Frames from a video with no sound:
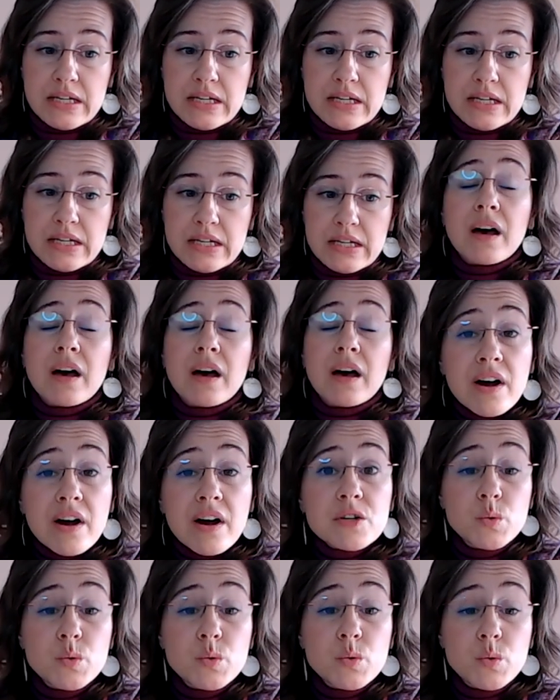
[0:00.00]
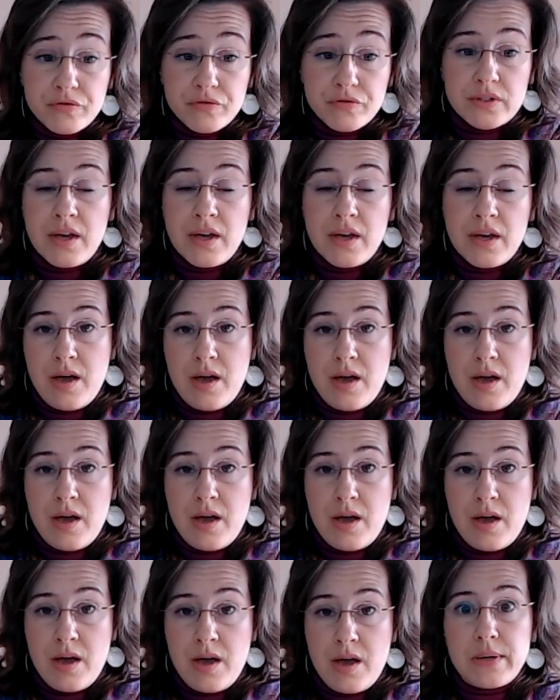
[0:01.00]
And far too often,
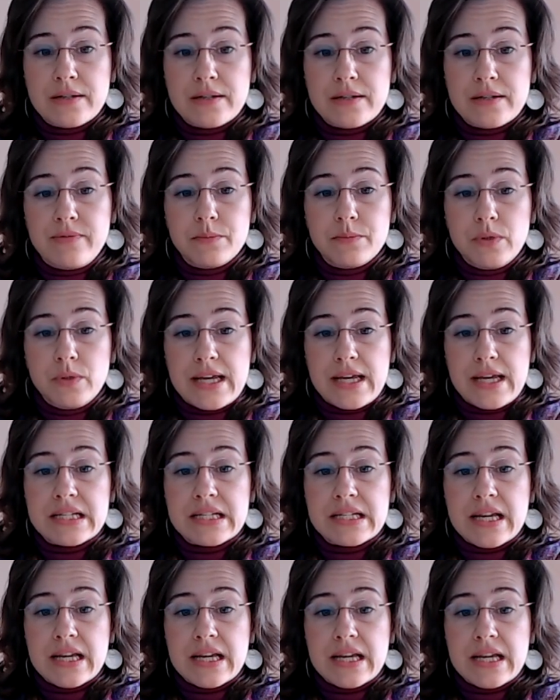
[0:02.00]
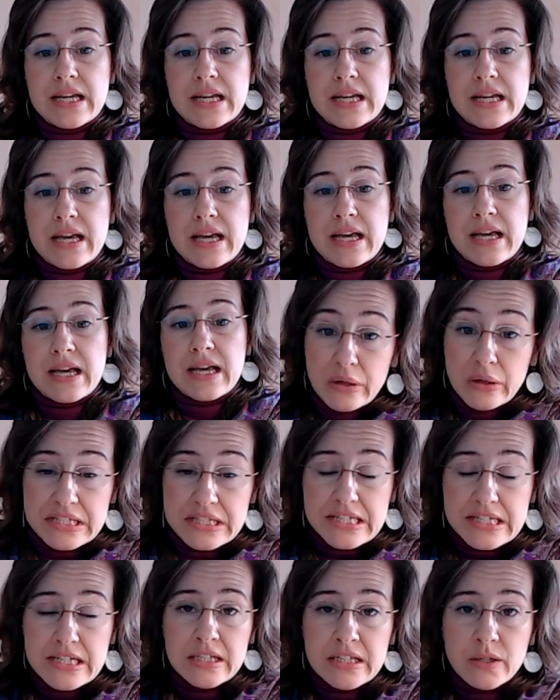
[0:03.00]
public available data is of poor
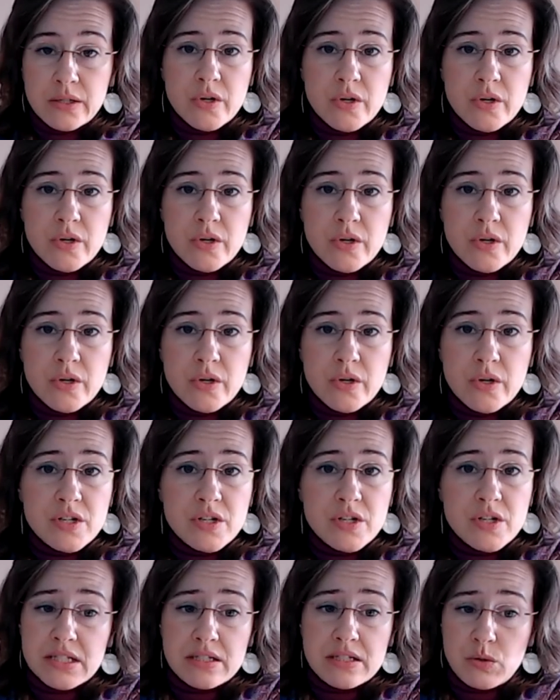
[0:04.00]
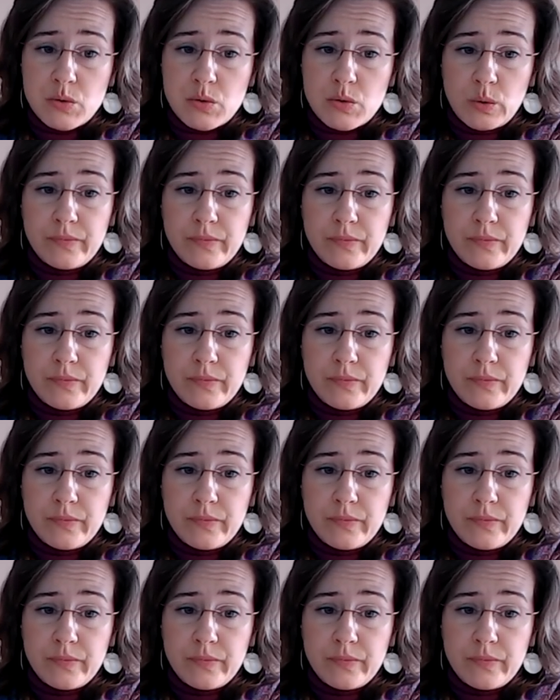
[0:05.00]
quality or is not even collected at all.